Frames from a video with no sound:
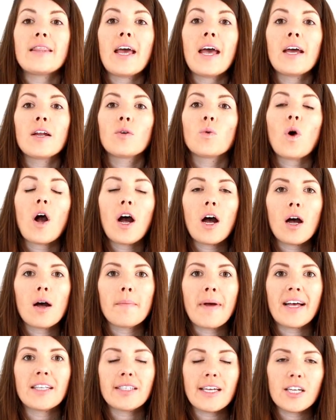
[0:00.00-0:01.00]
And then
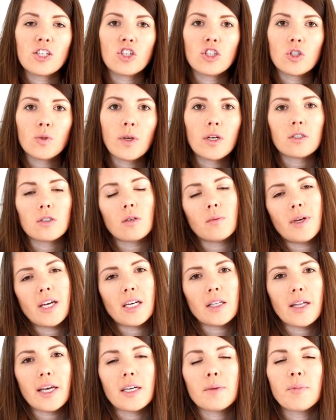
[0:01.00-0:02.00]
as agents, we also
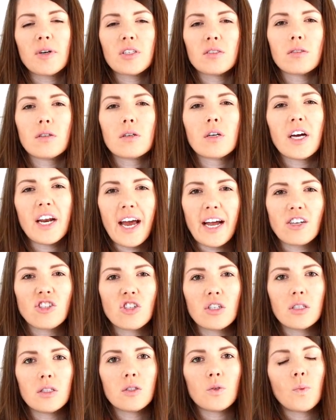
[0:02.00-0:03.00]
make like personal
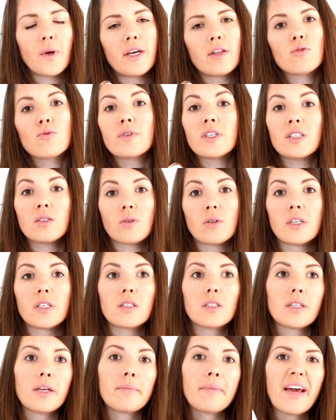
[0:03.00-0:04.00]
connections with
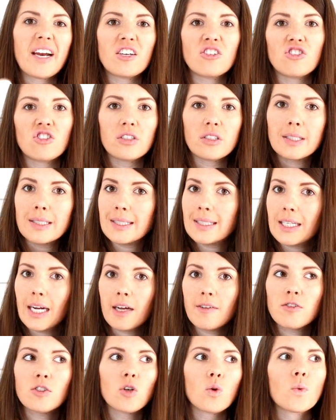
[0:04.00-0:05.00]
resorts and managers and
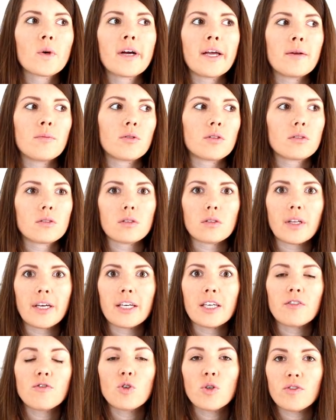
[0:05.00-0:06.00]
stuff. So we're able to,
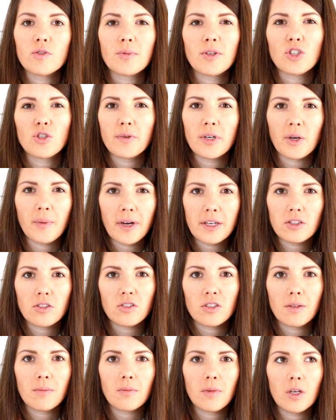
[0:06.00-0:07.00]
like, if you have special requests
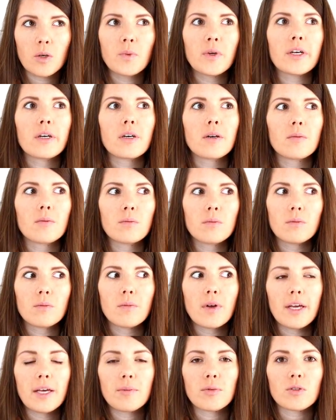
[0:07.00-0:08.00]
or something, we are
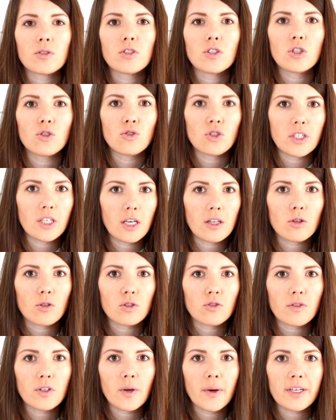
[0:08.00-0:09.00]
able to usually get
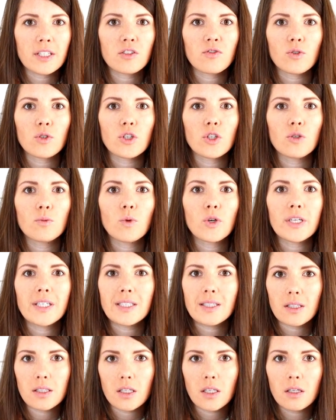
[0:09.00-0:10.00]
those requests for you more
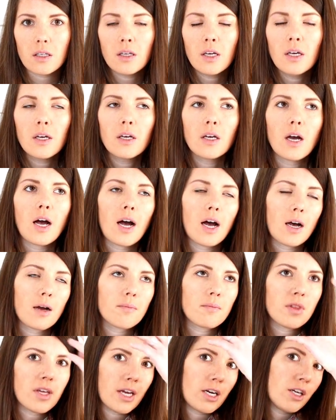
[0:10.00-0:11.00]
easily
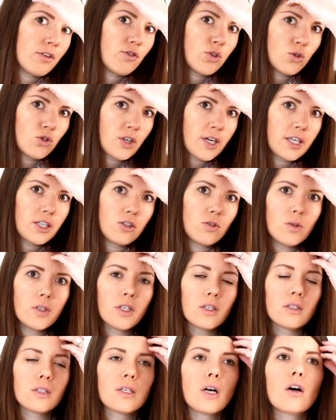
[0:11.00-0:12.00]
than if you try to do it
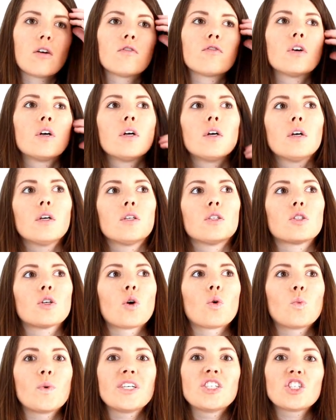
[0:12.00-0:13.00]
yourself.
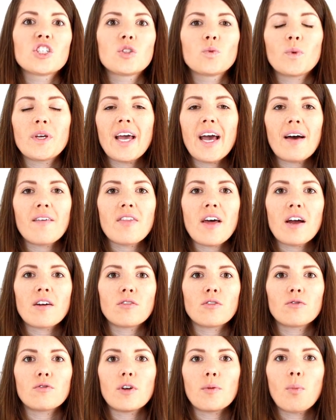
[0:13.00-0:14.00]
So we have
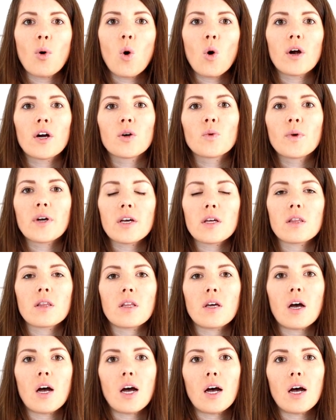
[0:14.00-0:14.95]
that rapport with